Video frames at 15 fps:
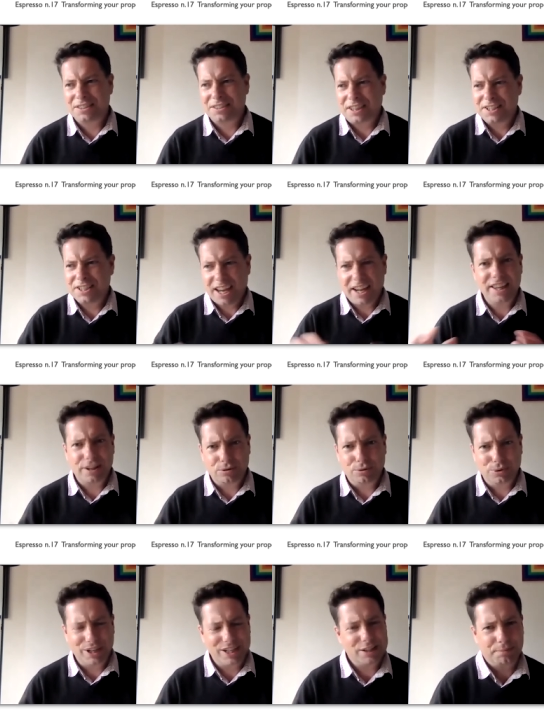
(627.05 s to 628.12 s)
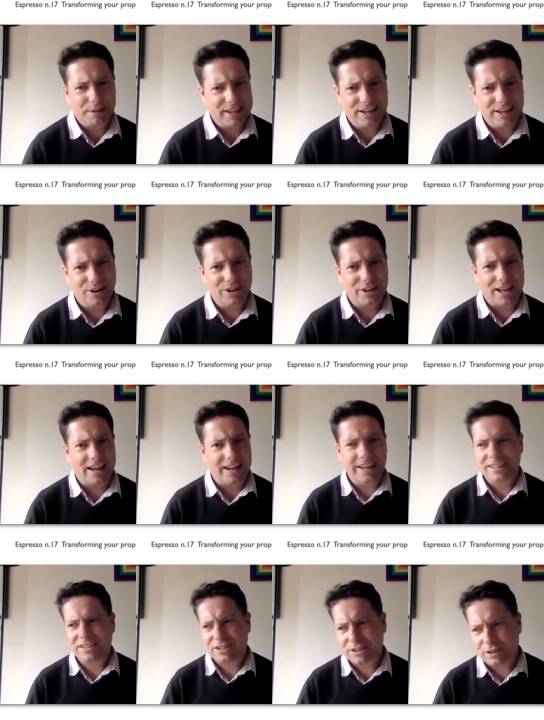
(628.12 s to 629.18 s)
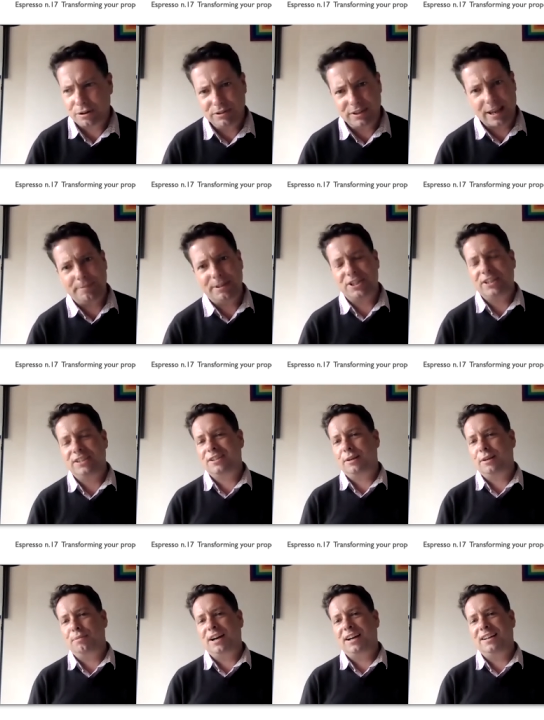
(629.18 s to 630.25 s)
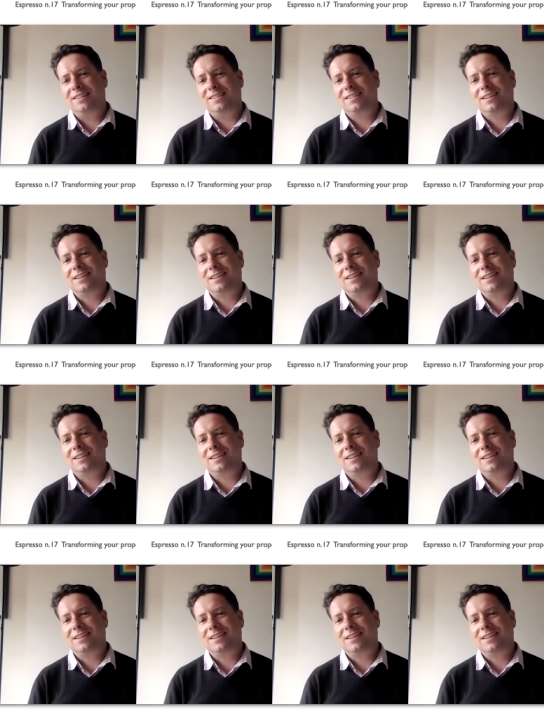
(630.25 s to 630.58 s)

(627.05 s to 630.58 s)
they say they're all this, but they're not that. It's so damaging to the brand.